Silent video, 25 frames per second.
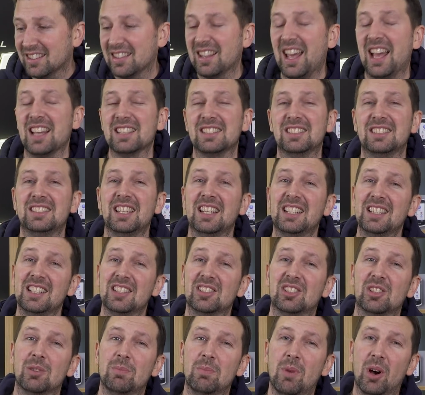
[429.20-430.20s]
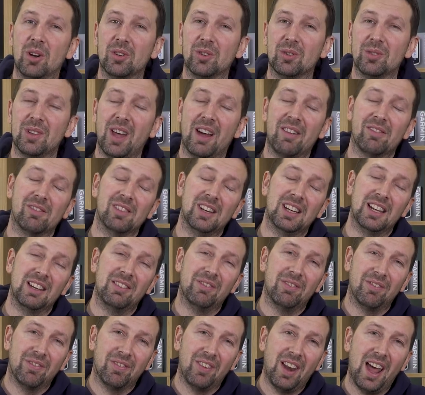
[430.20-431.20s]
that signature model, that really
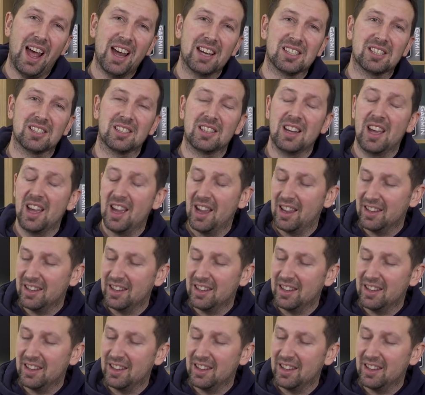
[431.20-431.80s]
flash,